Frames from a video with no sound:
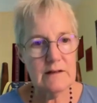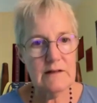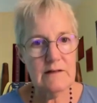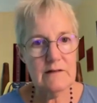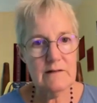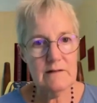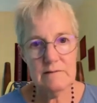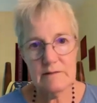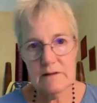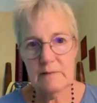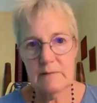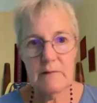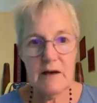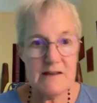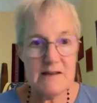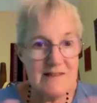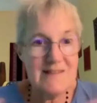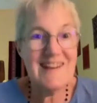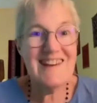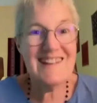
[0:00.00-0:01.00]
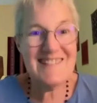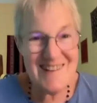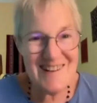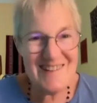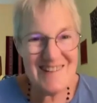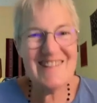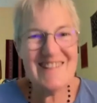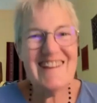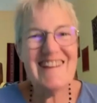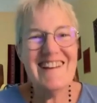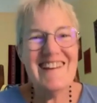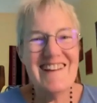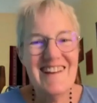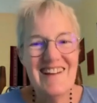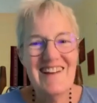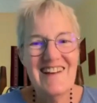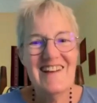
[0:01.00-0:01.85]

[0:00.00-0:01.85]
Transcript: in my state, certainly,